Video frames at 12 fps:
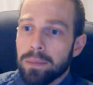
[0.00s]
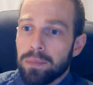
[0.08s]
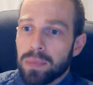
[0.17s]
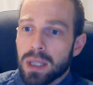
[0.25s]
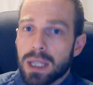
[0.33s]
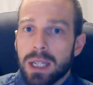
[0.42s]

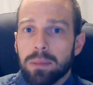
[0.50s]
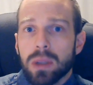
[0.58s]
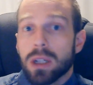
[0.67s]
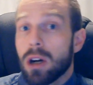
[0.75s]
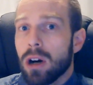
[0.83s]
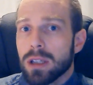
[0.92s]
keep the
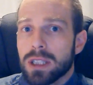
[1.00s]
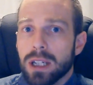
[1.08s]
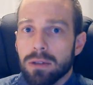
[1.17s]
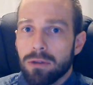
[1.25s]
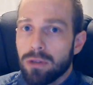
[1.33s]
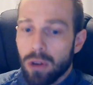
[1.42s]

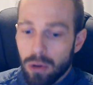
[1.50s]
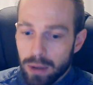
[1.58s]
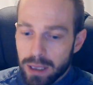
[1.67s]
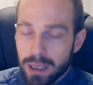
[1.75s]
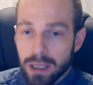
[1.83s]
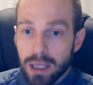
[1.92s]
content
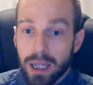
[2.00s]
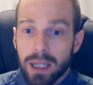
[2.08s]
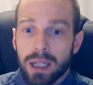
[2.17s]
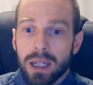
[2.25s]
flowing, and like